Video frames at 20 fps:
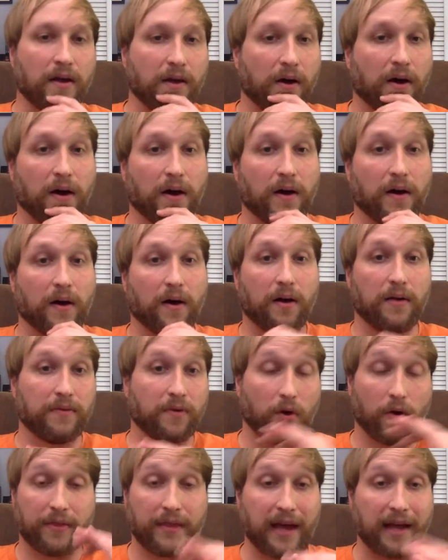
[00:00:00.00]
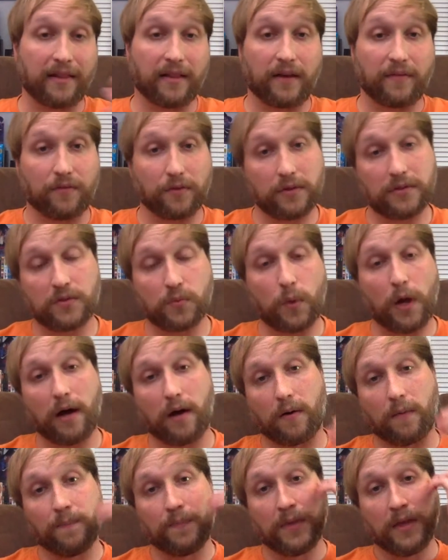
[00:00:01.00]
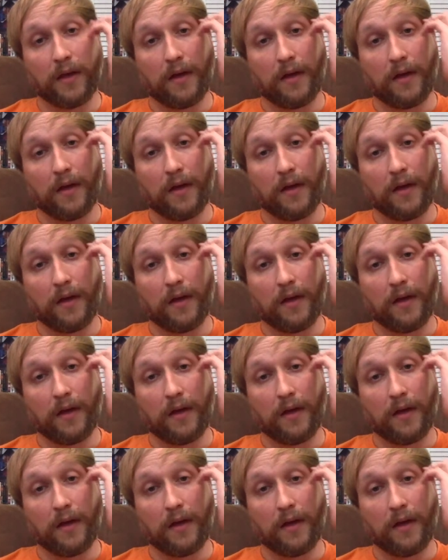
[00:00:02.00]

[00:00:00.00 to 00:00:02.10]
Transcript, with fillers: uh, on that level as well.